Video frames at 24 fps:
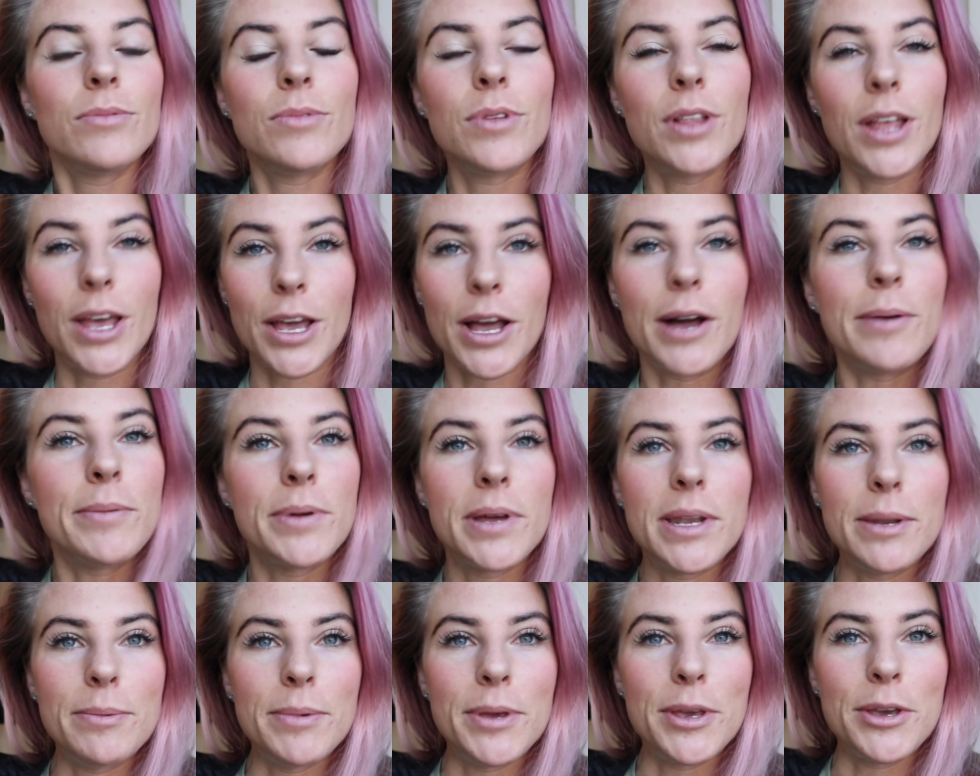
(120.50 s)
like I'm
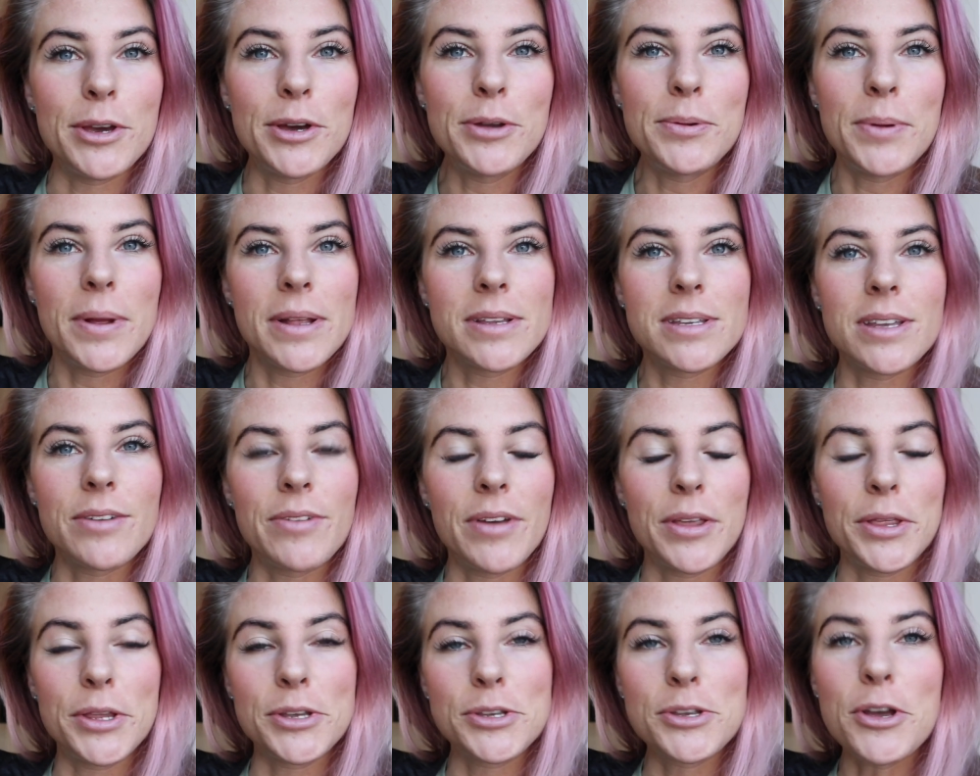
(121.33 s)
going to be good once I've
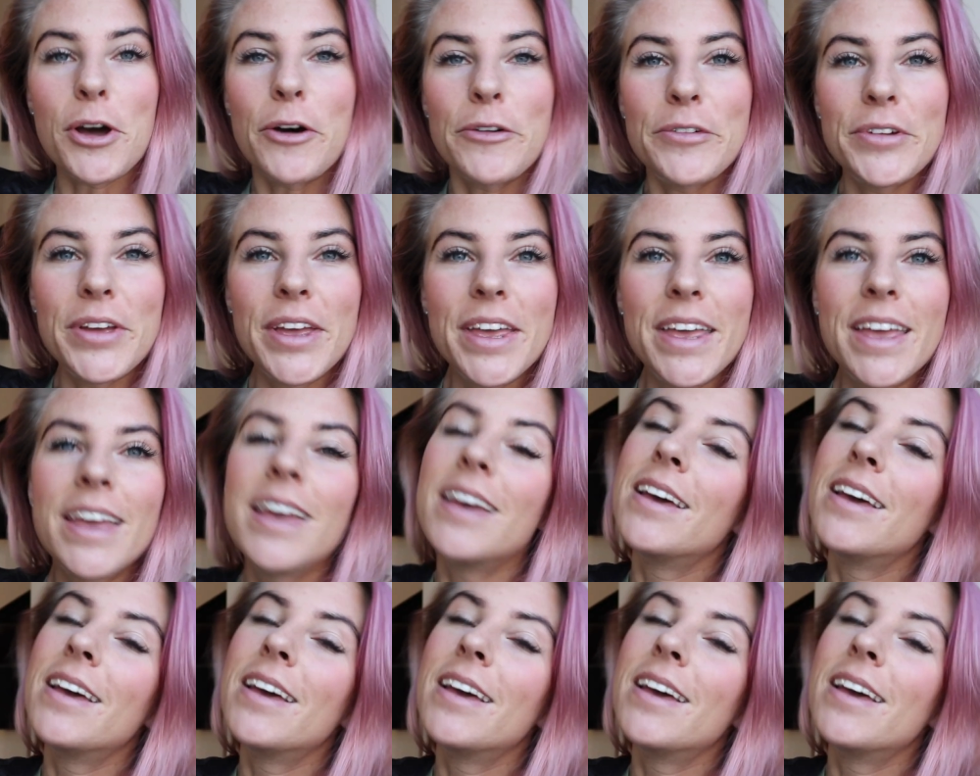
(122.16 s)
had this coffee.